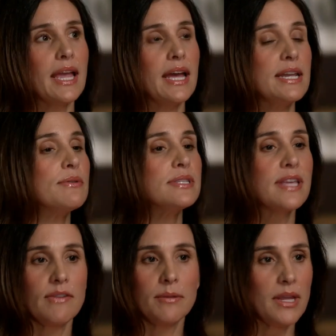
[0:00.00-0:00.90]
and he was
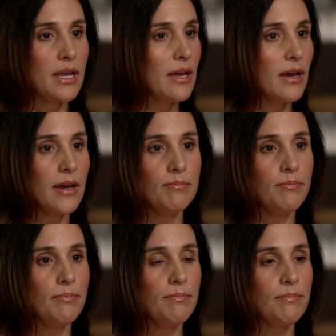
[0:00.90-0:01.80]
giving me a,
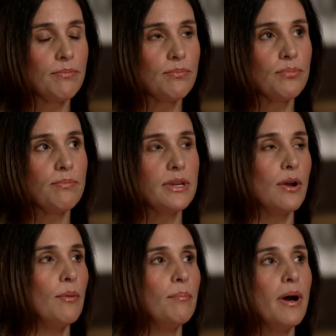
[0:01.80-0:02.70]
you
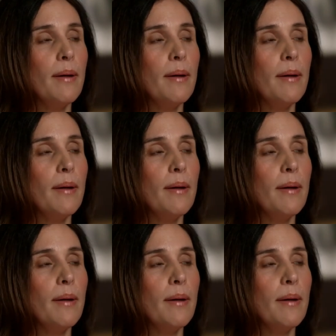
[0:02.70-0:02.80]
know,